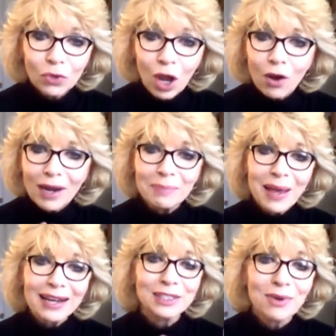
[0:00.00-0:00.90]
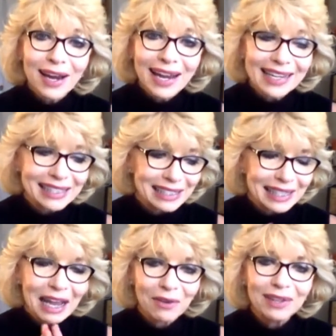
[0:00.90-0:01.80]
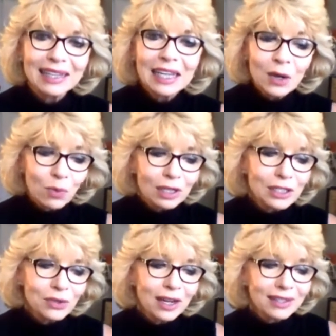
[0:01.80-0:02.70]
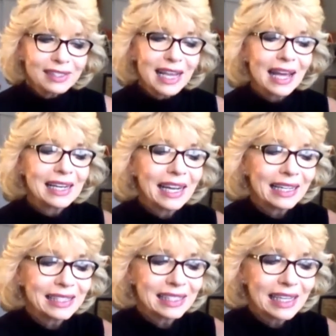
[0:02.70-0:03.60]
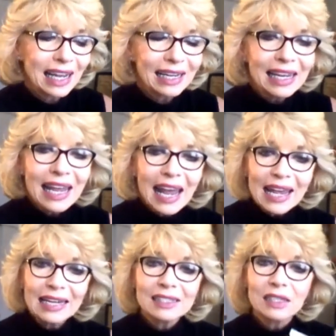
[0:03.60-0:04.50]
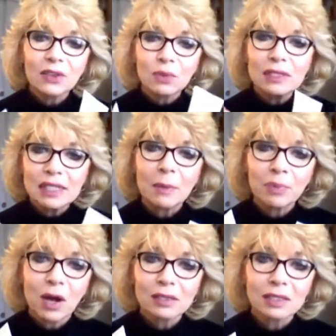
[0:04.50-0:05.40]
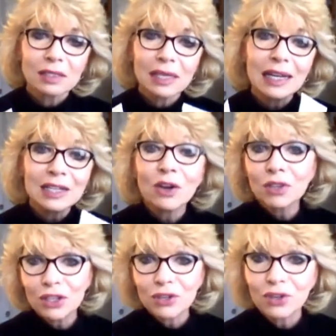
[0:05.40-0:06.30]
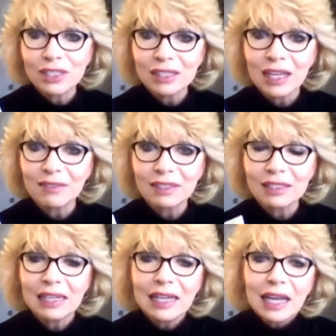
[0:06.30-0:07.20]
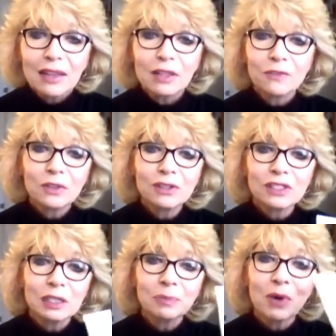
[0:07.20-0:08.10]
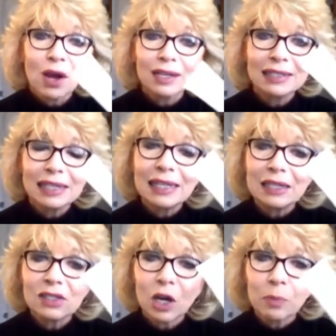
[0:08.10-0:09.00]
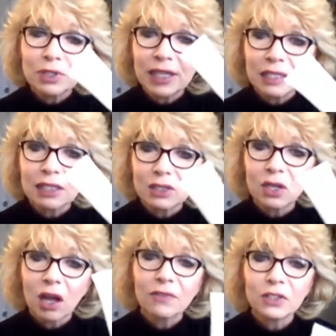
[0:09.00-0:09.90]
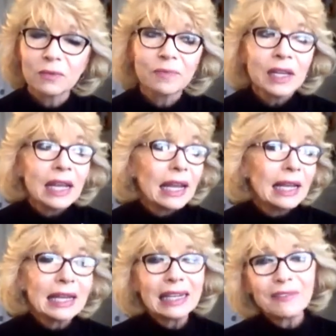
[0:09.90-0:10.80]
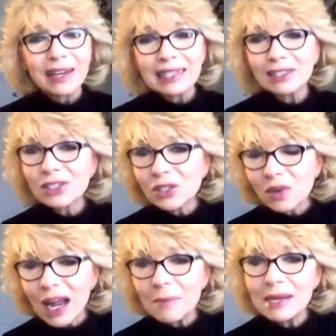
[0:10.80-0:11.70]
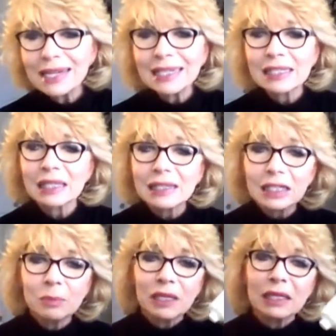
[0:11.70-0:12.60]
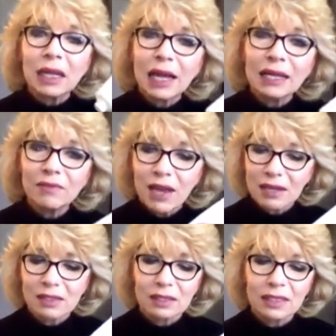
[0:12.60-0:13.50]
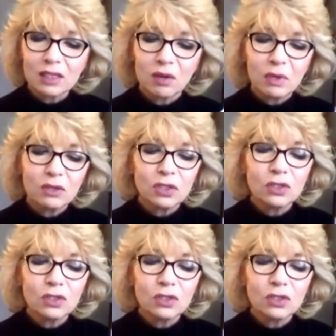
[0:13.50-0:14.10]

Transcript: All right, back to our hands. Now, we're going to try our Satin Hands today, and it's a 3-step process, and I know that you're going to love it. The first product is our Protectant Softener. And if I could describe it, it's a little bit like Vaseline almost.